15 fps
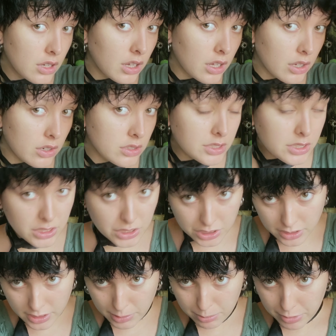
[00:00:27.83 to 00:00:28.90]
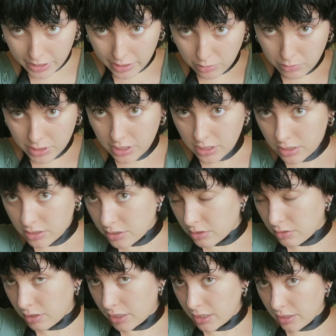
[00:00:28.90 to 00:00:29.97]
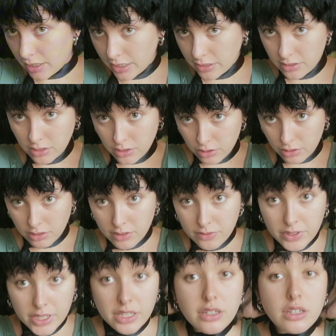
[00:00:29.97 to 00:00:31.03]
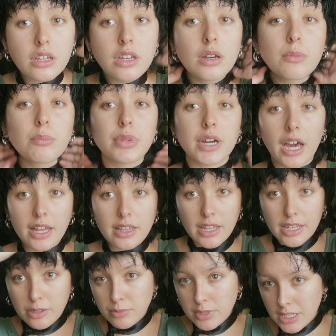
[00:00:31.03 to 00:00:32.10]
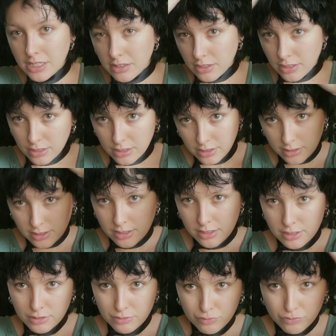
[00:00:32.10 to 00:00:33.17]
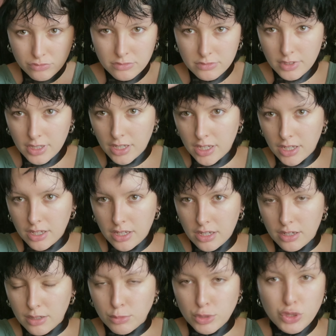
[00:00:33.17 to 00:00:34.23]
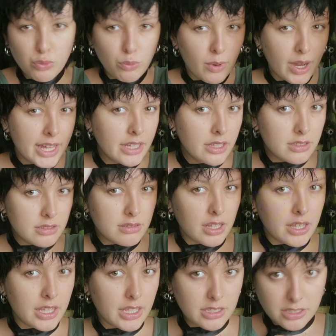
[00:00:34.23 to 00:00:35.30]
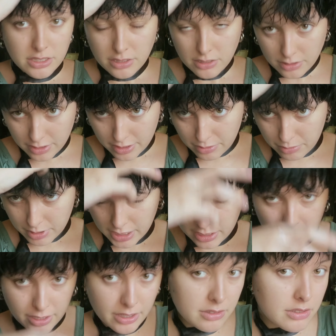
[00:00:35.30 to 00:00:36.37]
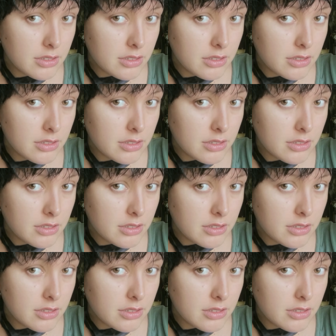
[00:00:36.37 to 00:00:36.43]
I honestly just keep playing with it until I like the look of it, but I like when it looks almost wet. I think it just looks cute like that.